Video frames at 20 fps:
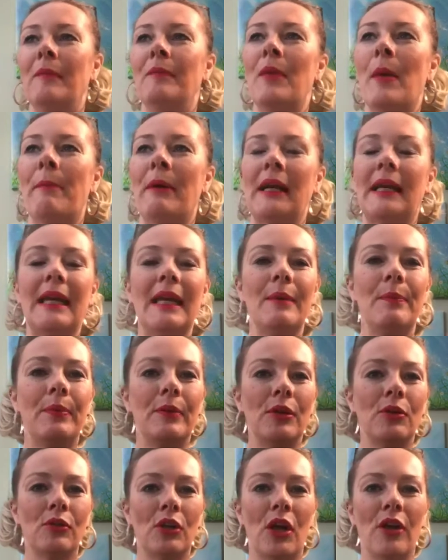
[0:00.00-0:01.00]
But keep
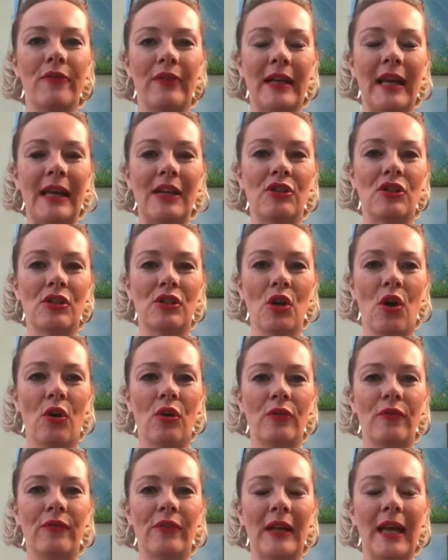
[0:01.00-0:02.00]
your notifications
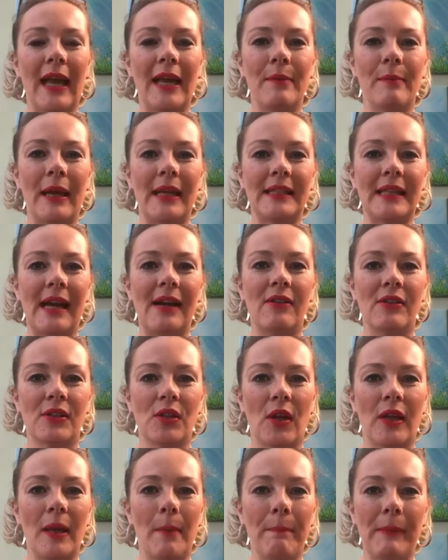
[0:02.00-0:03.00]
on for Kate May Tarot
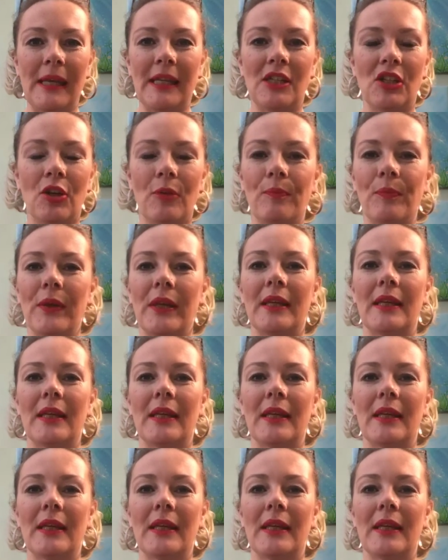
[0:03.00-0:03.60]
Psychic Medium.